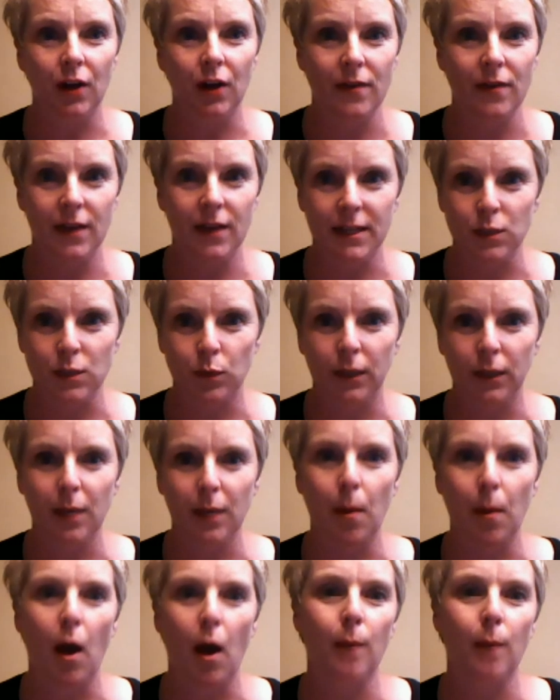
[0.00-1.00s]
I think it's really
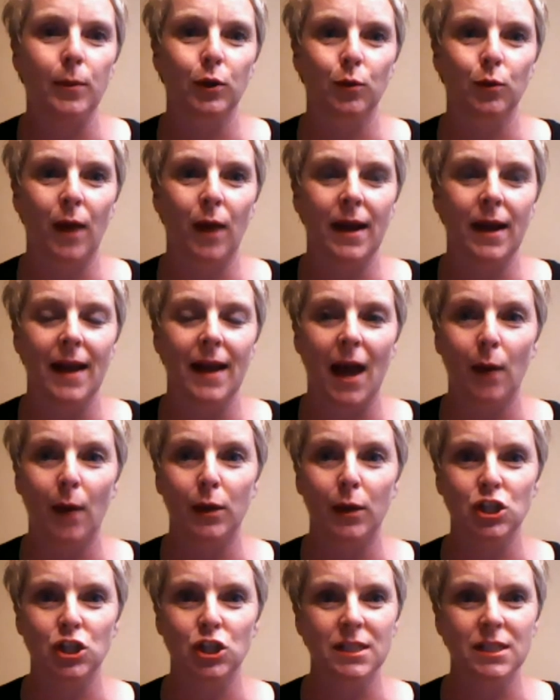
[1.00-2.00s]
popular right now and
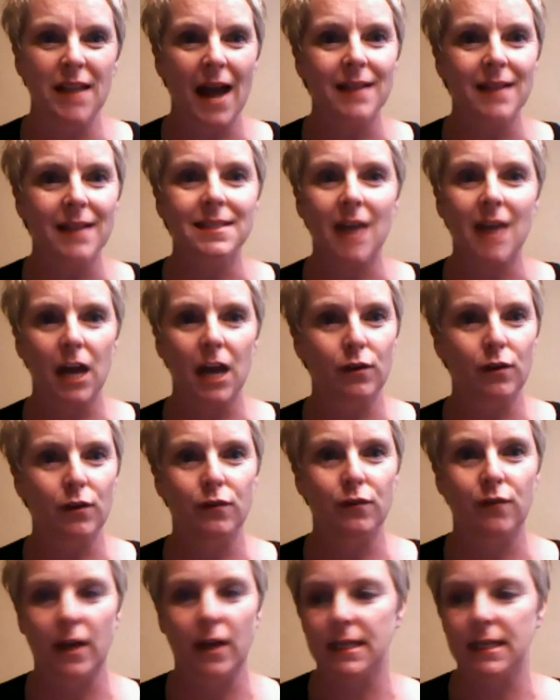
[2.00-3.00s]
it just adds kind of
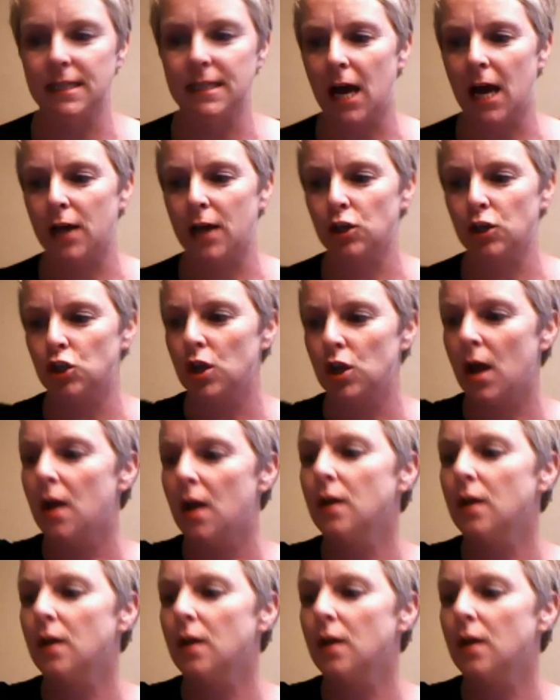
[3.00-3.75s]
a fun touch.